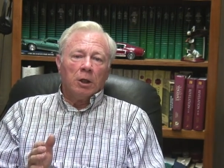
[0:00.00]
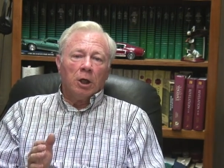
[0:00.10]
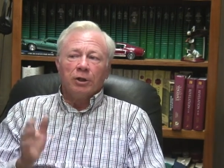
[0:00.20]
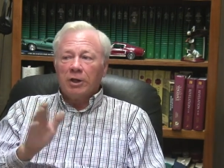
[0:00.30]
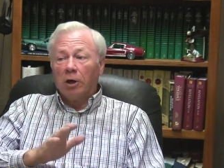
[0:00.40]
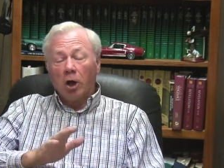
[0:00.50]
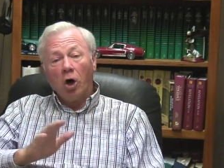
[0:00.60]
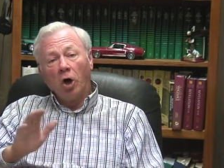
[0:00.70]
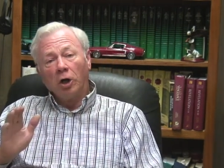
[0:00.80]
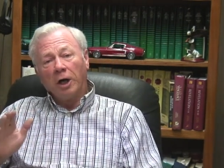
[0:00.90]
until
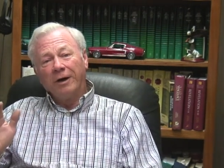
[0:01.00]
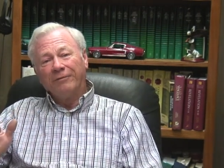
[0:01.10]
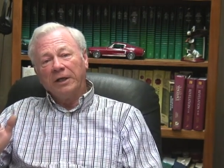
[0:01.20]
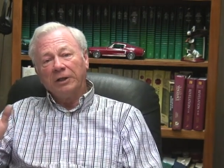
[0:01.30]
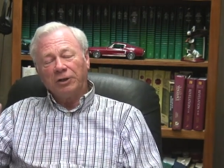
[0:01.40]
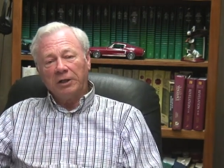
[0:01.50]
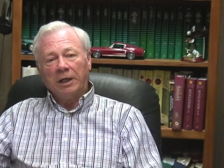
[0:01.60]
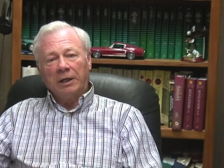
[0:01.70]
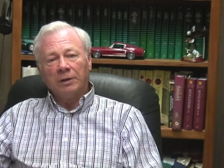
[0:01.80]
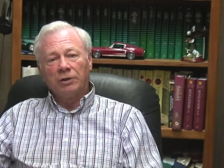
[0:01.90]
all of these
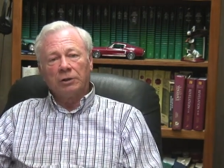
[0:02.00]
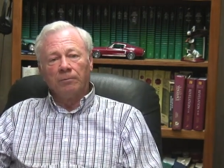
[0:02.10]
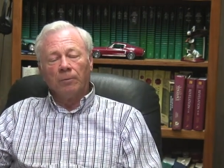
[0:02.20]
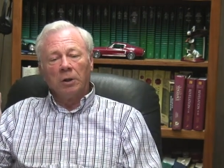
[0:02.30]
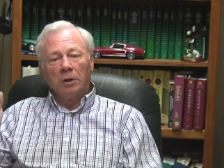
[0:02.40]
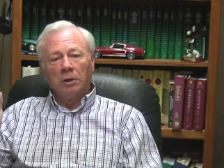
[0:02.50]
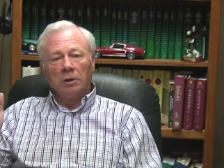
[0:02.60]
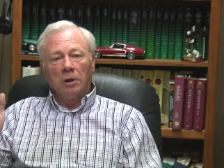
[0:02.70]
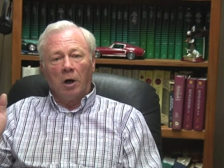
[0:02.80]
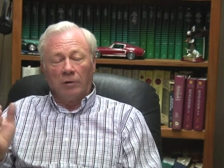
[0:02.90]
things
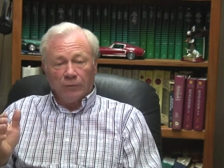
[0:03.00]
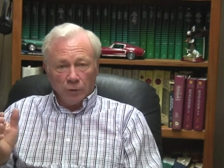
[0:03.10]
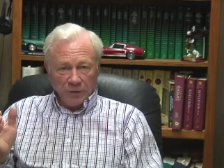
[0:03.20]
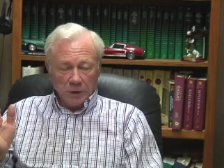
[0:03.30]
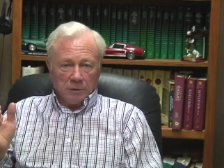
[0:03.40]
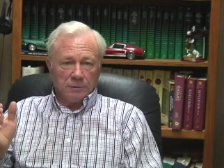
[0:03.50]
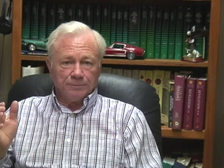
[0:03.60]
are fulfilled.